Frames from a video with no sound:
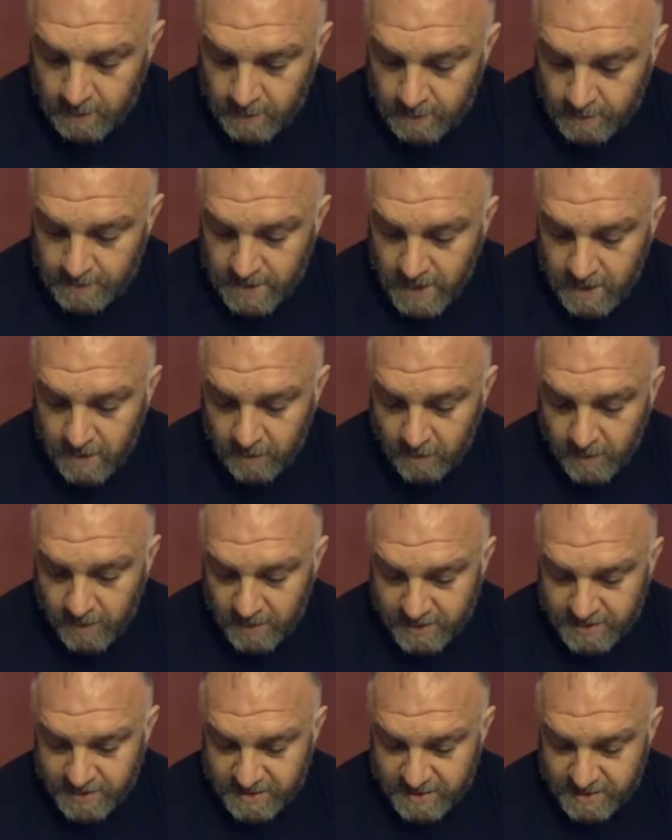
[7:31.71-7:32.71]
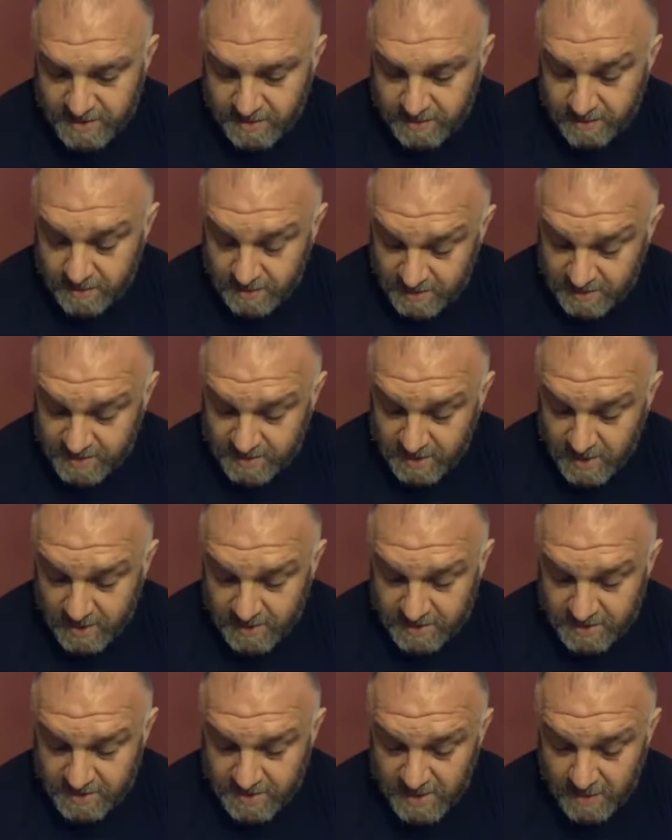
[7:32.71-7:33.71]
Jocko Willink
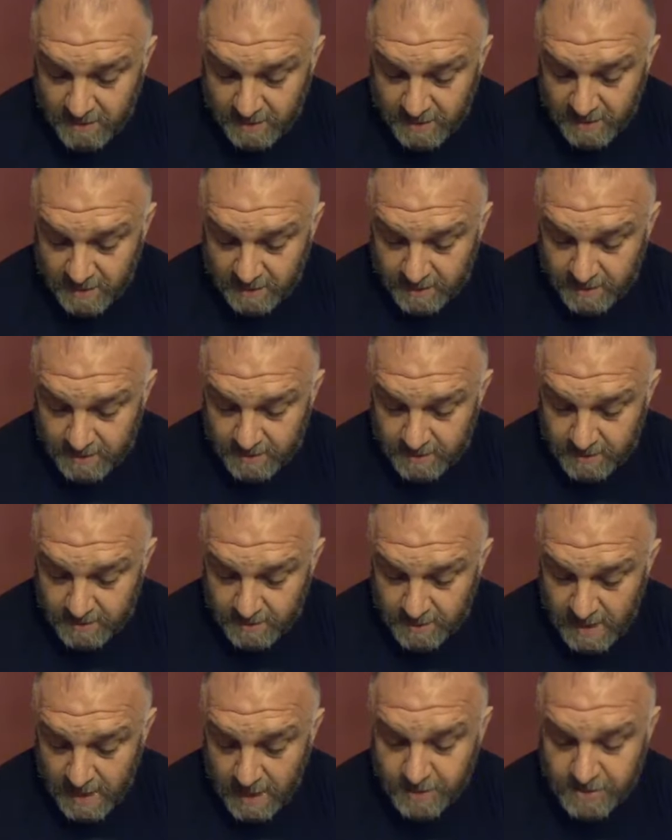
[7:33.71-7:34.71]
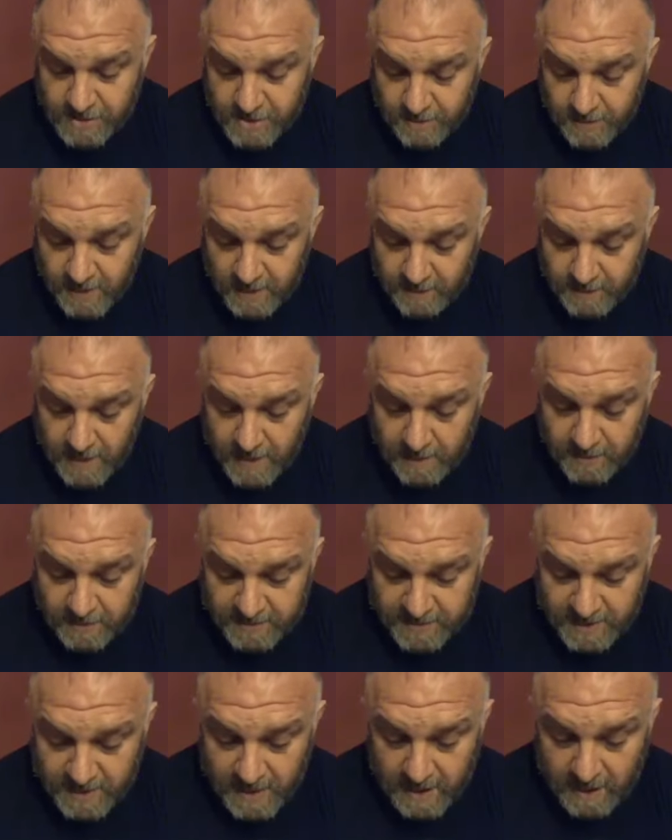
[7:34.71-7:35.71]
discusses how so many
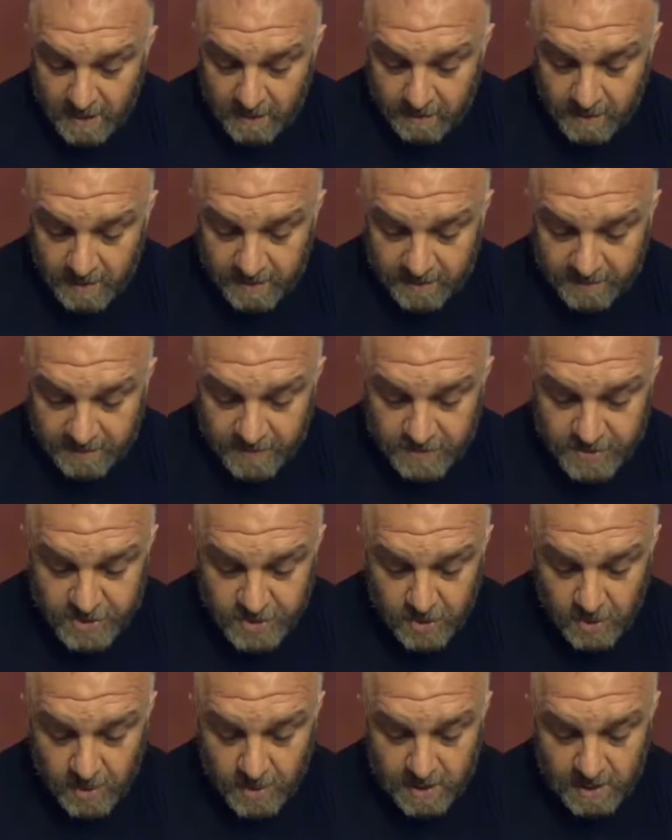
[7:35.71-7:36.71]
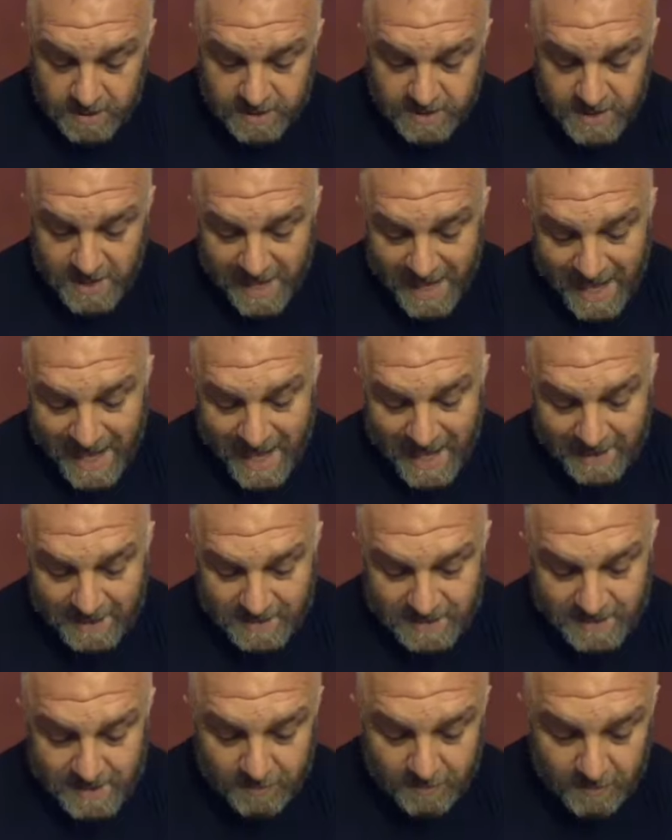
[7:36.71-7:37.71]
people today are looking for shortcuts, the
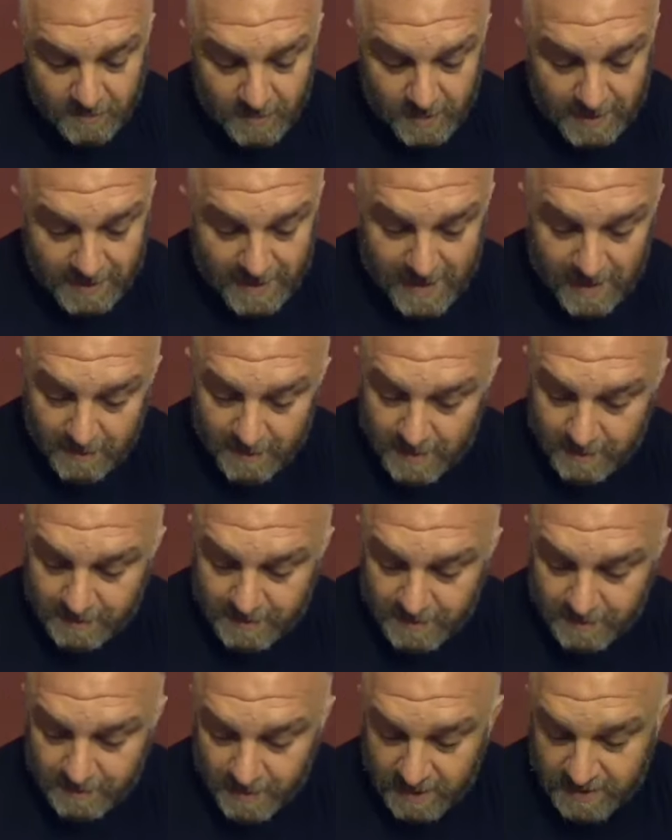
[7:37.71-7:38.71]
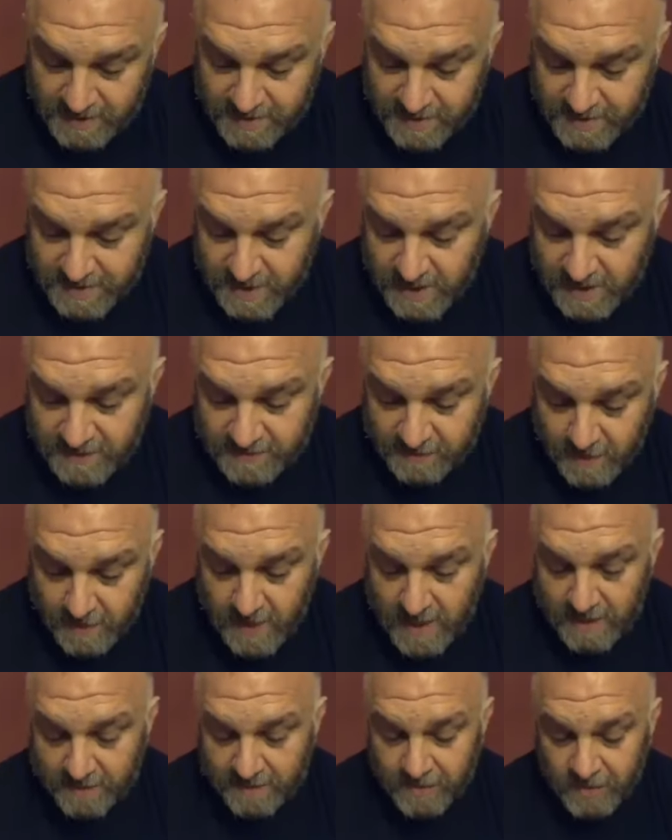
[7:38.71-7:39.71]
hacks that will allow them to be successful
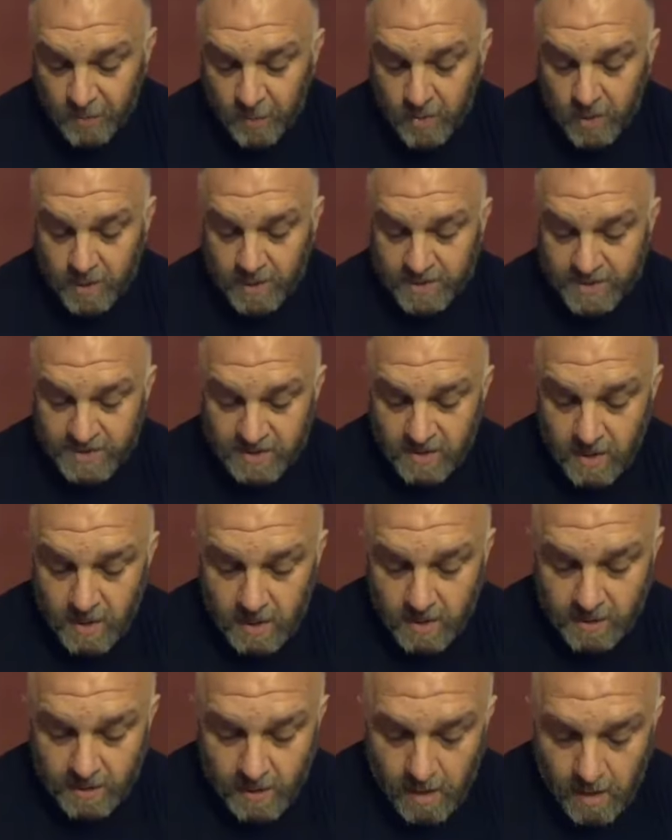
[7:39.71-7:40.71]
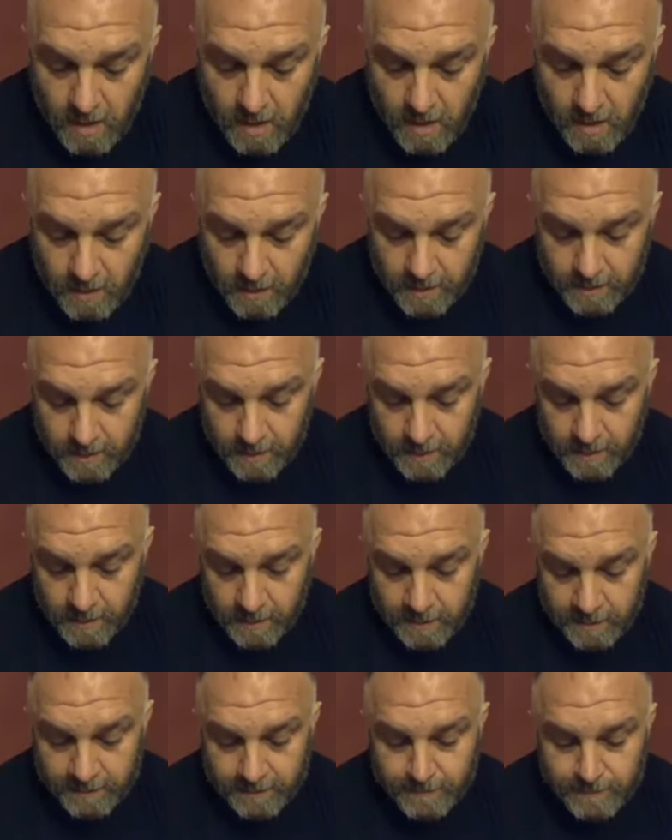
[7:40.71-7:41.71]
without having to work as long or hard.
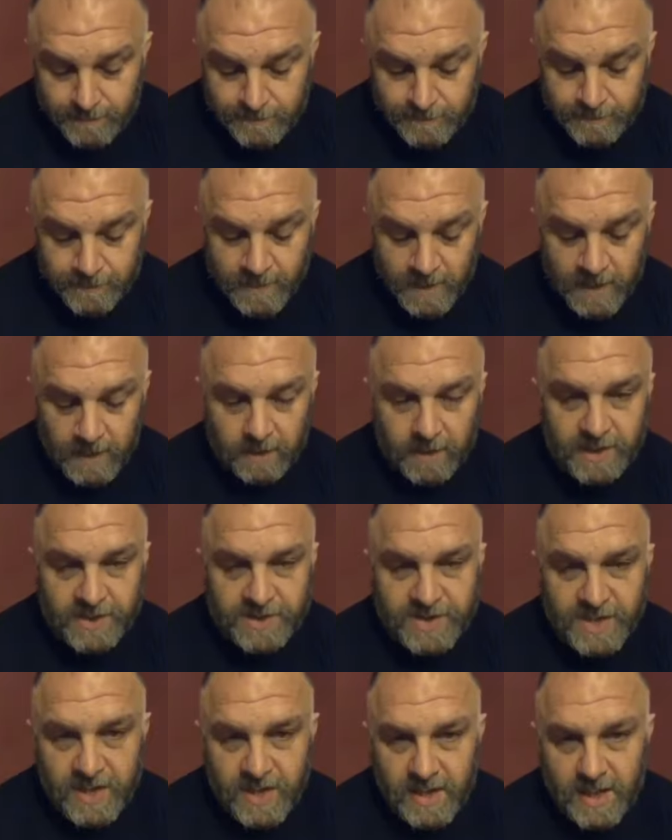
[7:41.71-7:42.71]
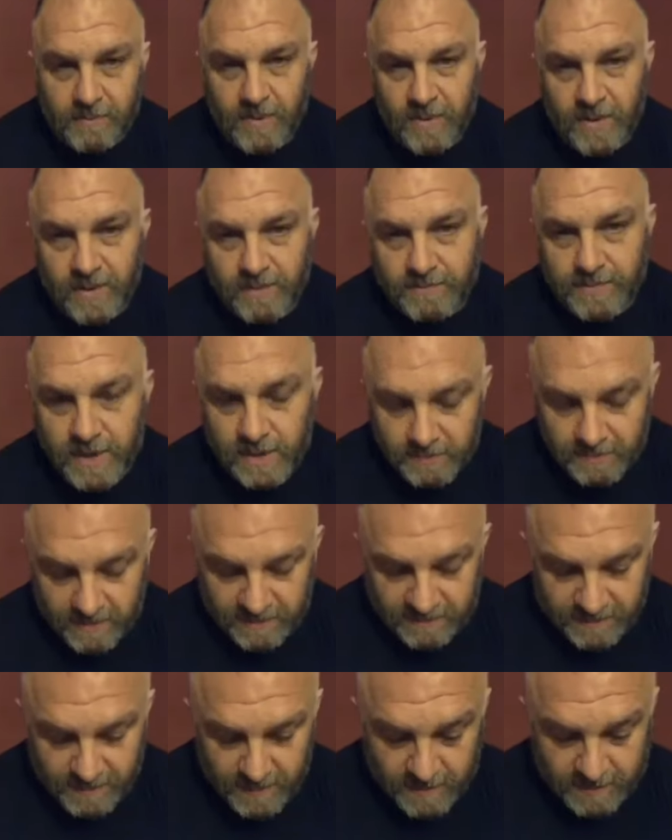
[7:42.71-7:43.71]
I'll let you in on one of the big
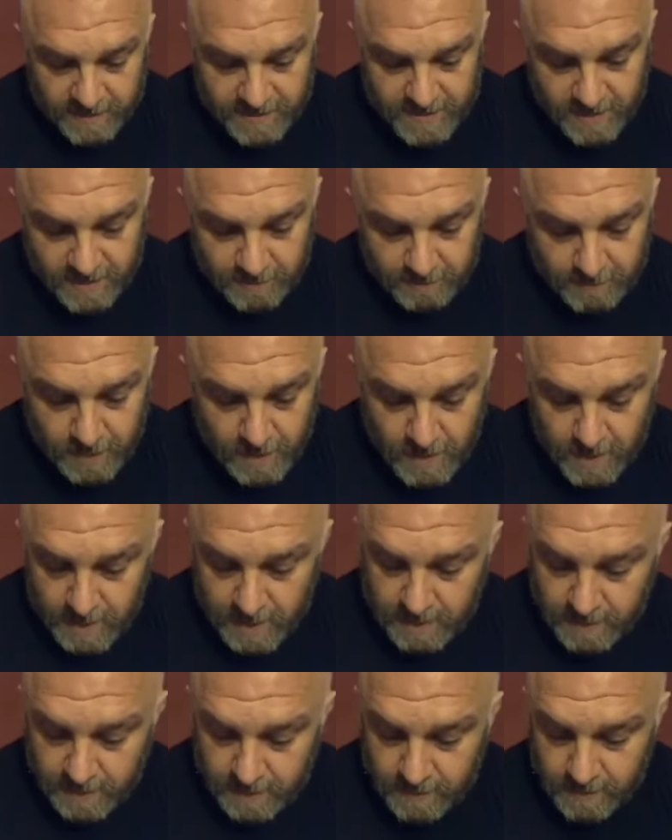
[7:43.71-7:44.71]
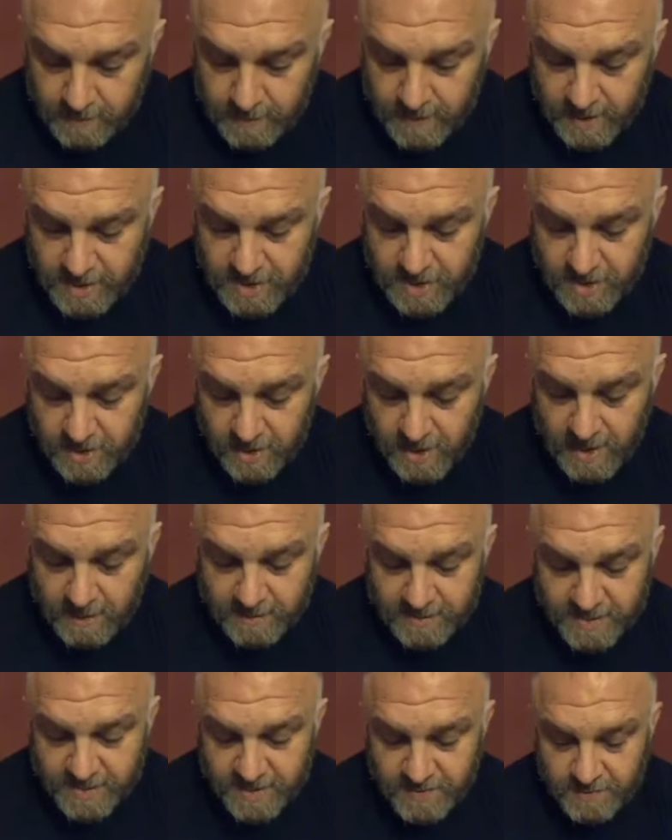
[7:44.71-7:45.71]
reveals of the book that shouldn't
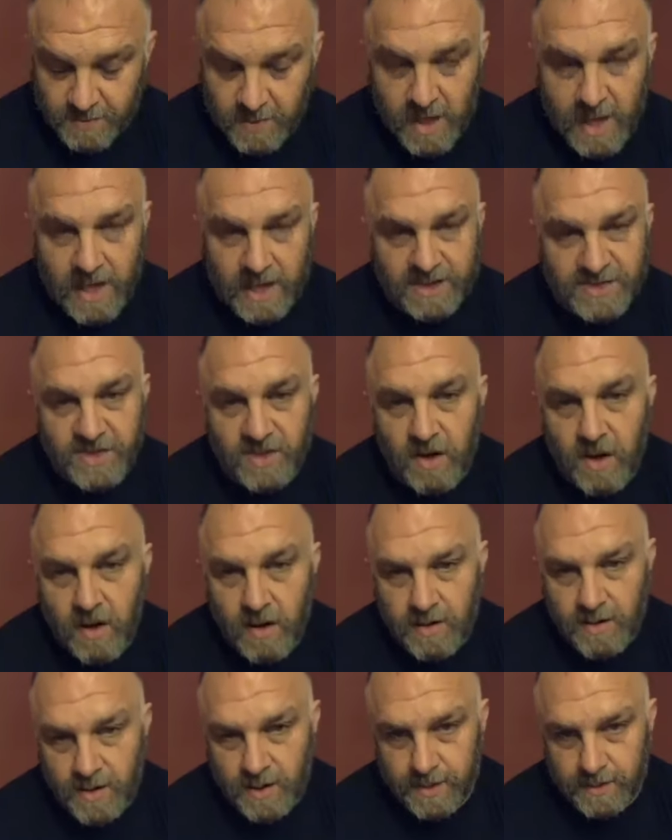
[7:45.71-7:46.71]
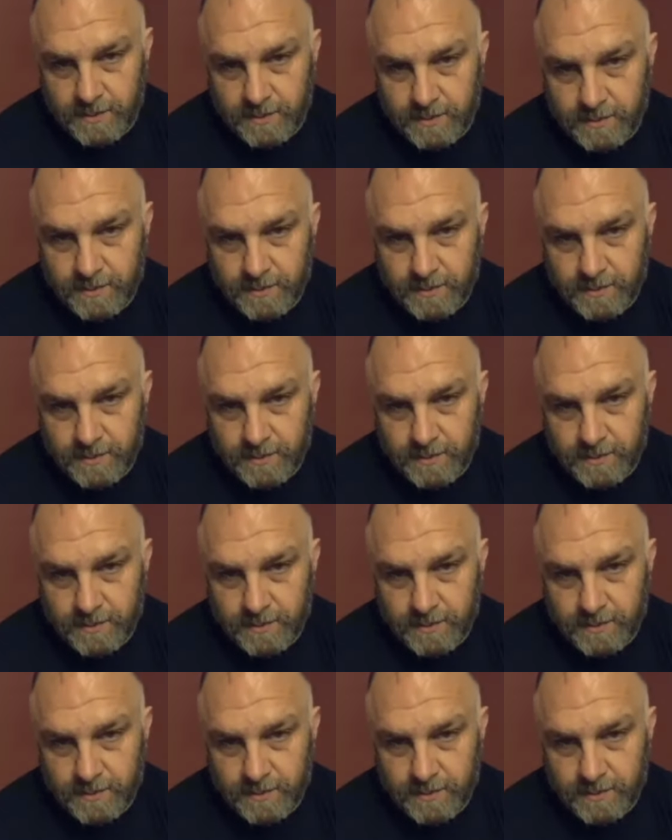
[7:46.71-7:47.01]
come as a surprise. There are none.